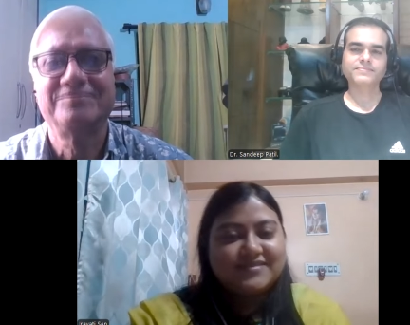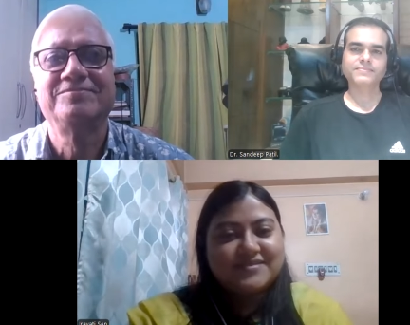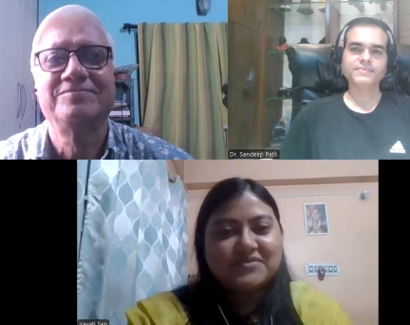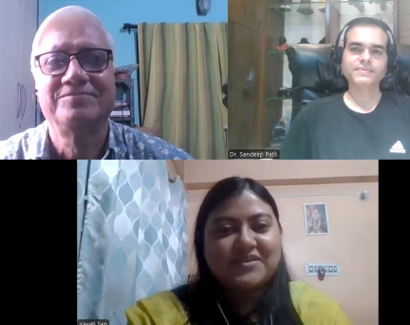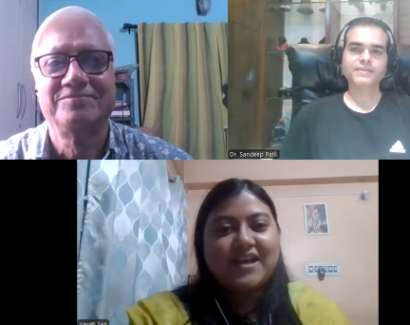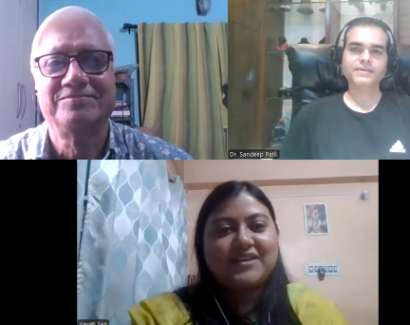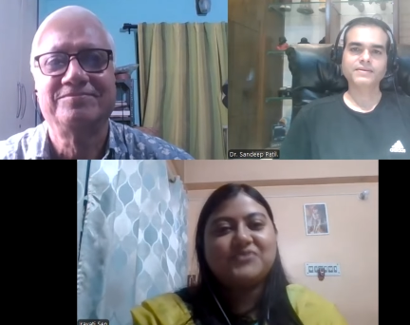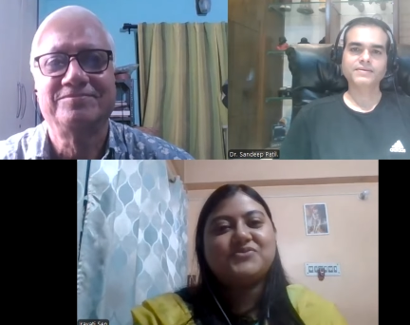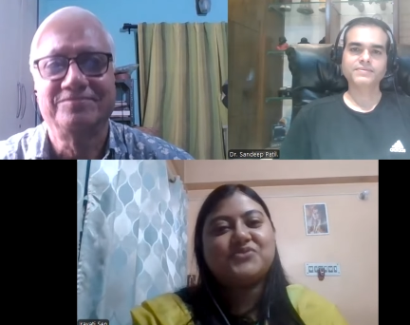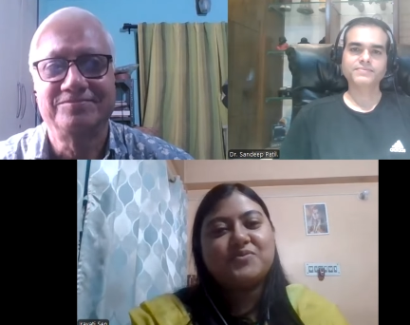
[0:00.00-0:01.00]
Speaker 1: So thank
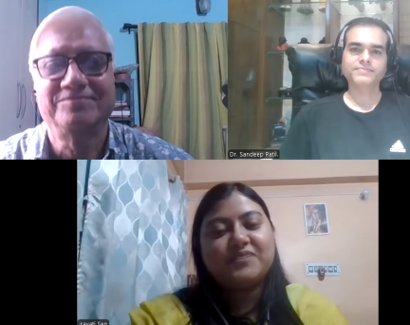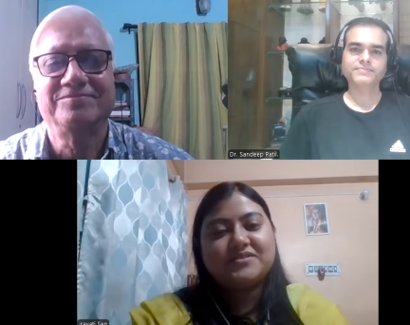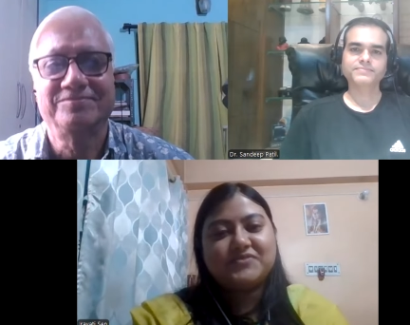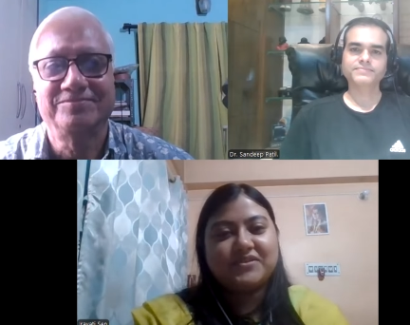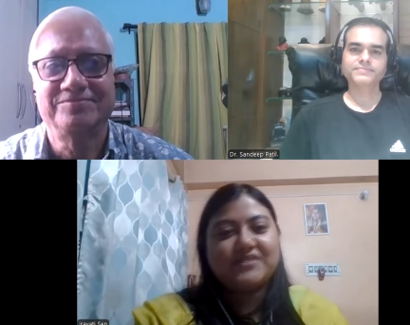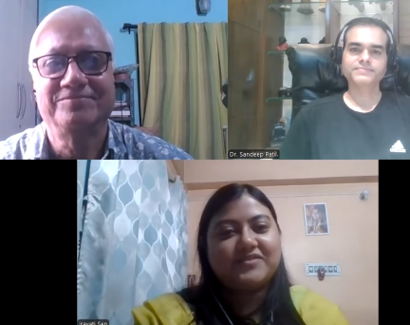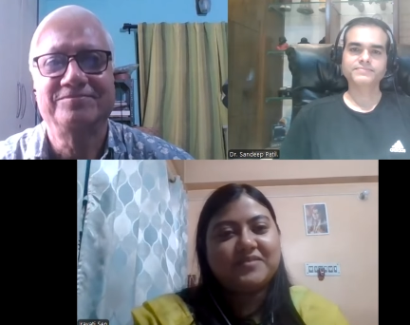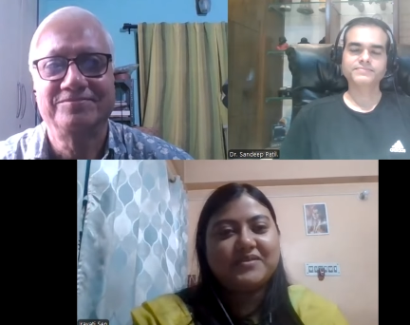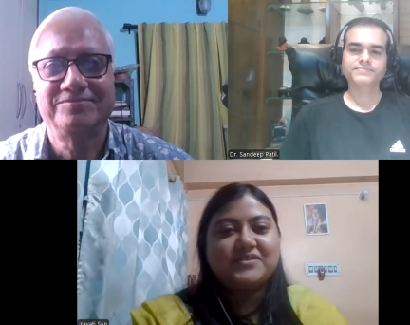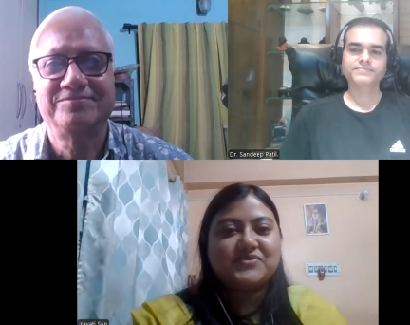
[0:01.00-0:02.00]
you so much for
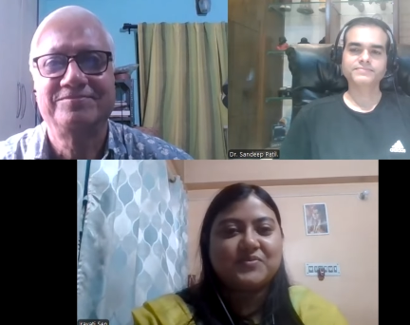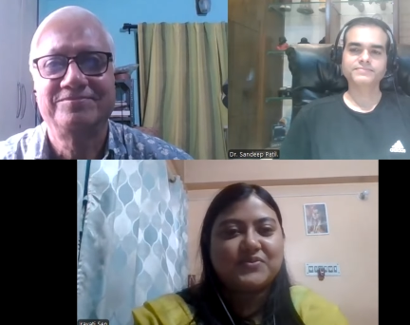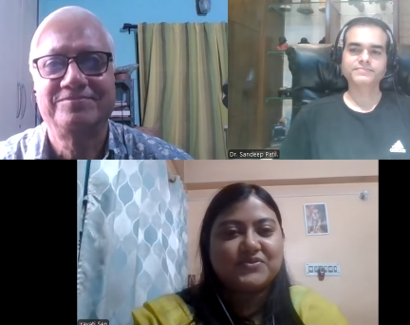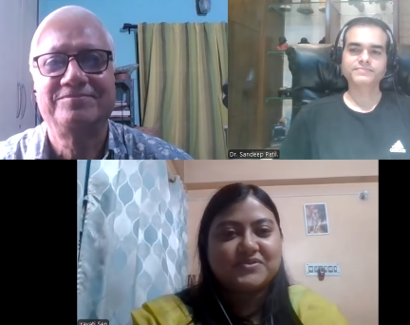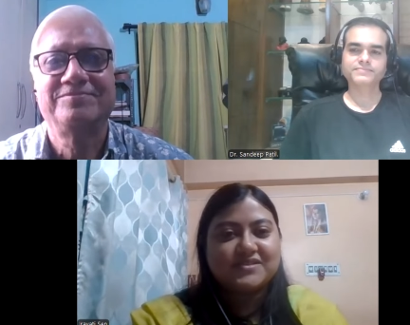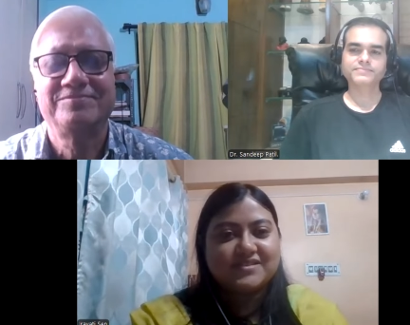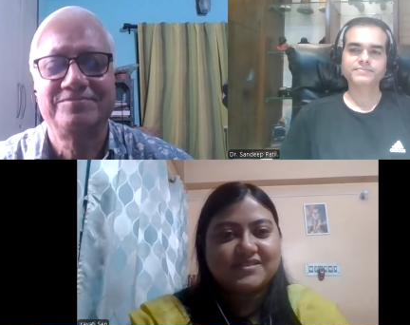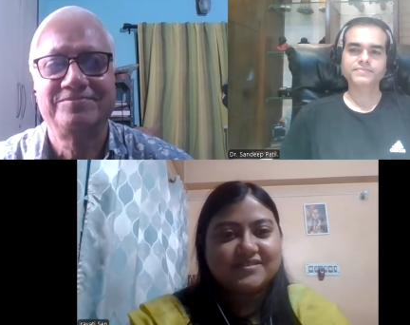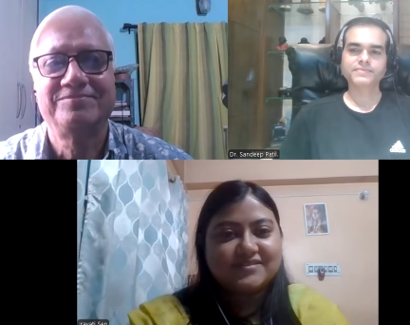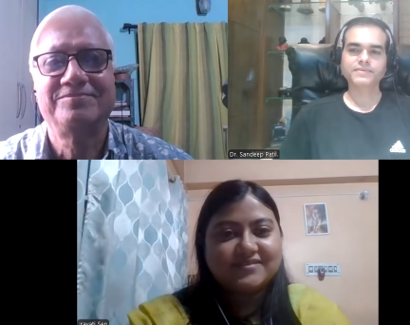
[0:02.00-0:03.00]
giving me this opportunity.
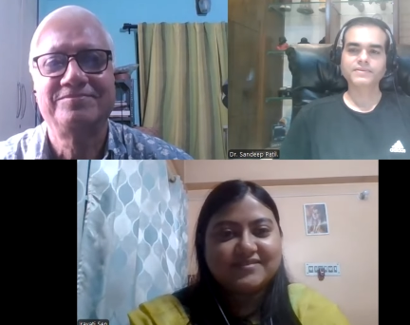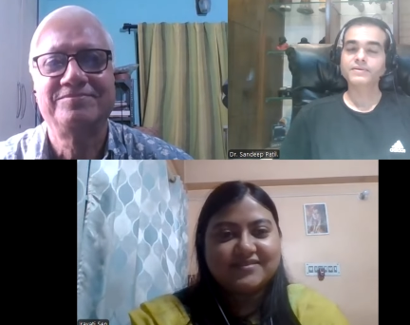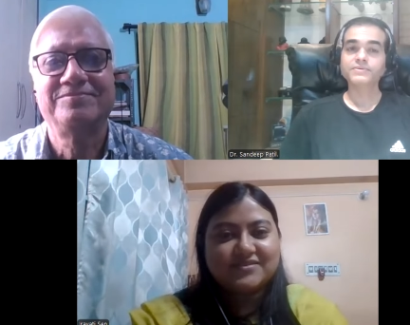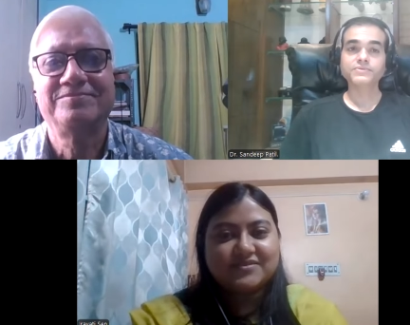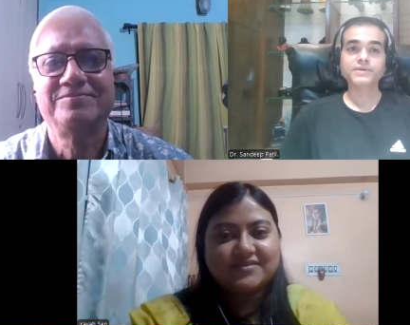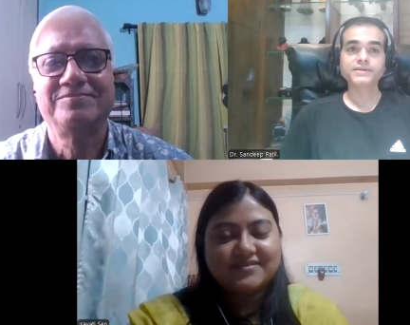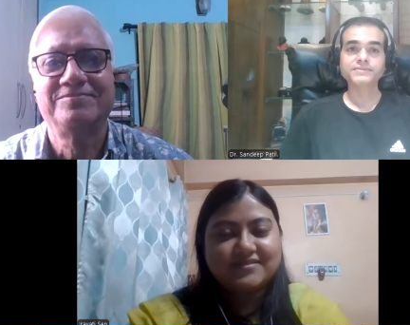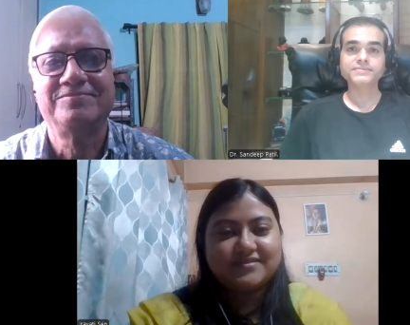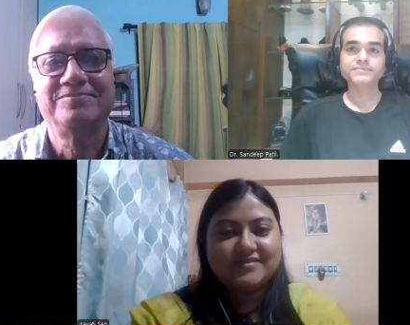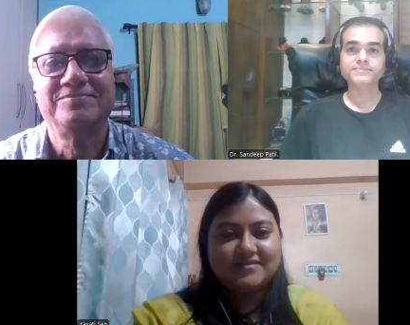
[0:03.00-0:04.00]
Speaker 2: So
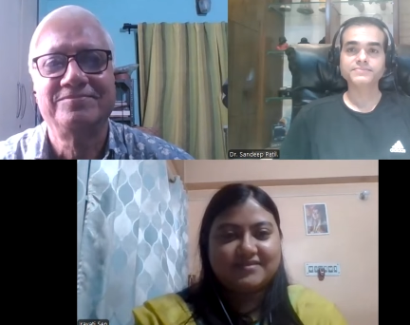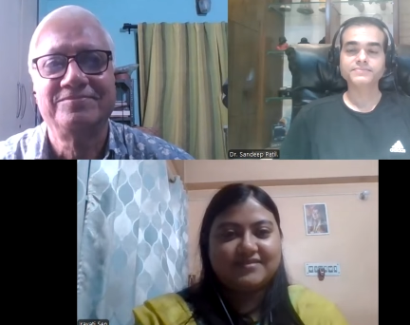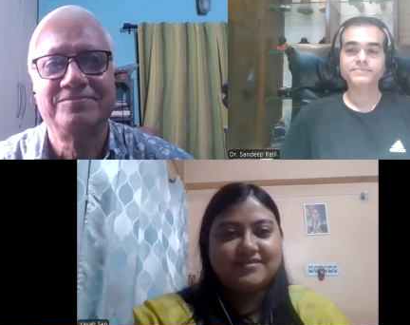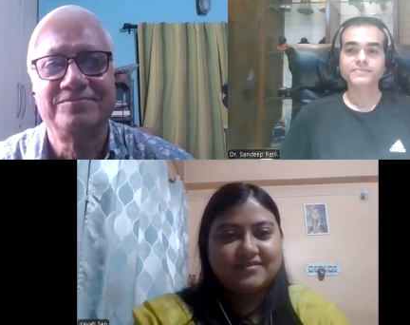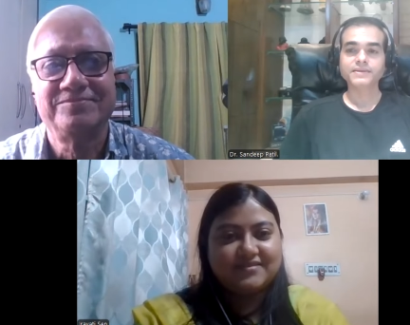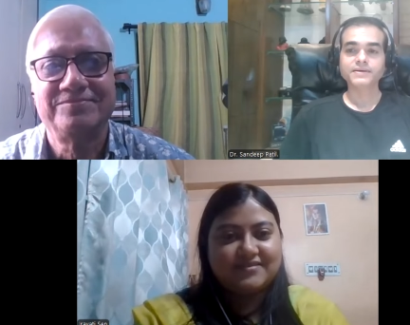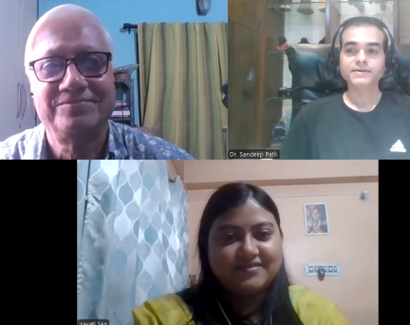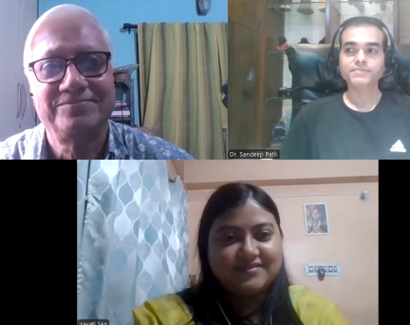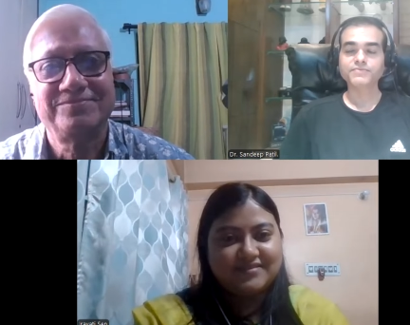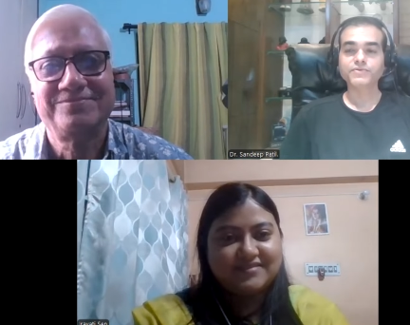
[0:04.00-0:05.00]
nice.
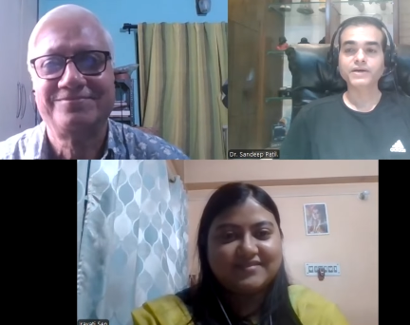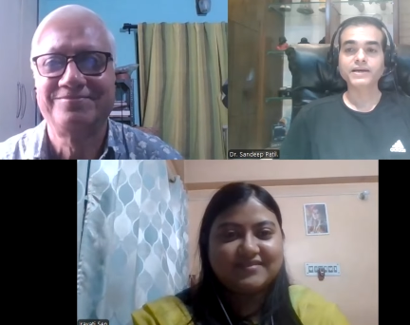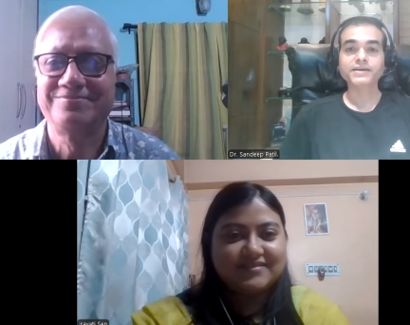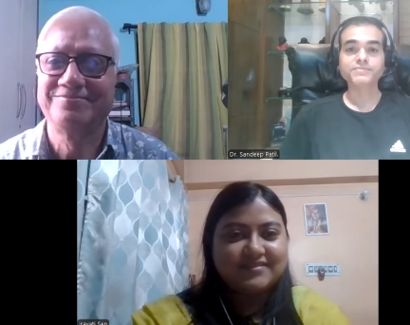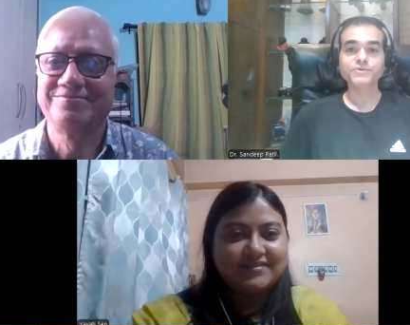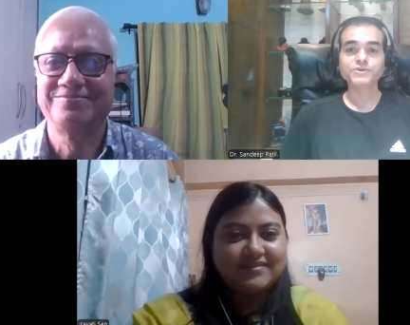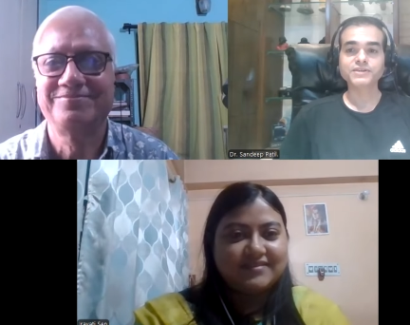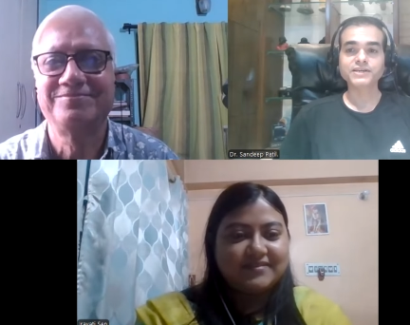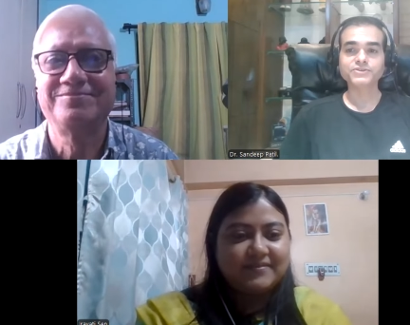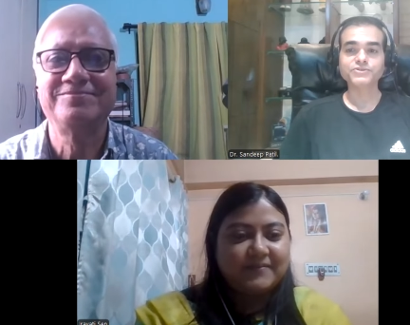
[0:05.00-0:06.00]
Uh, before I get
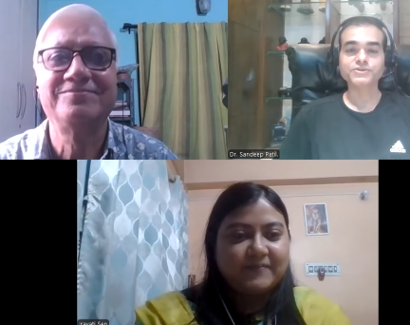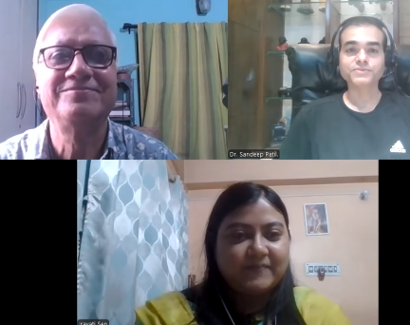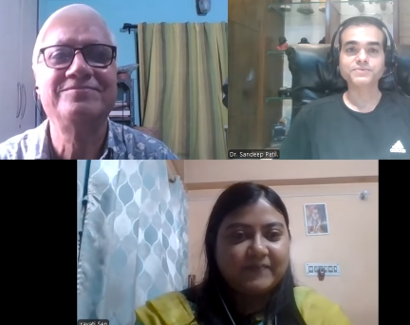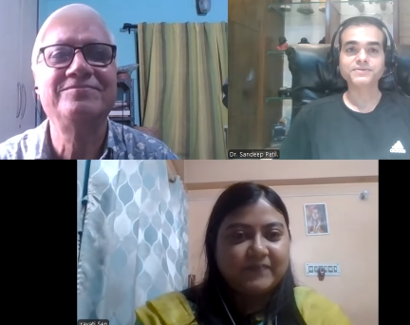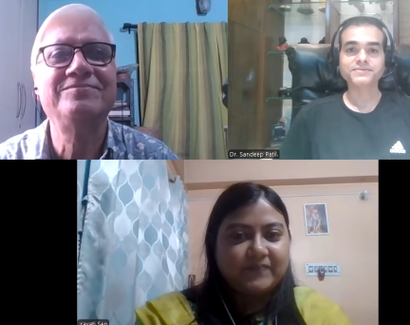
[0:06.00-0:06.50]
emotional, I should stop.